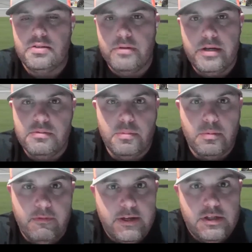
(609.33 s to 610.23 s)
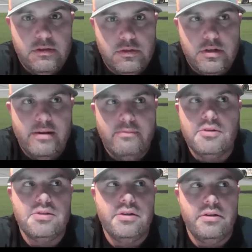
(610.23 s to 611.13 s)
to race with professional drivers.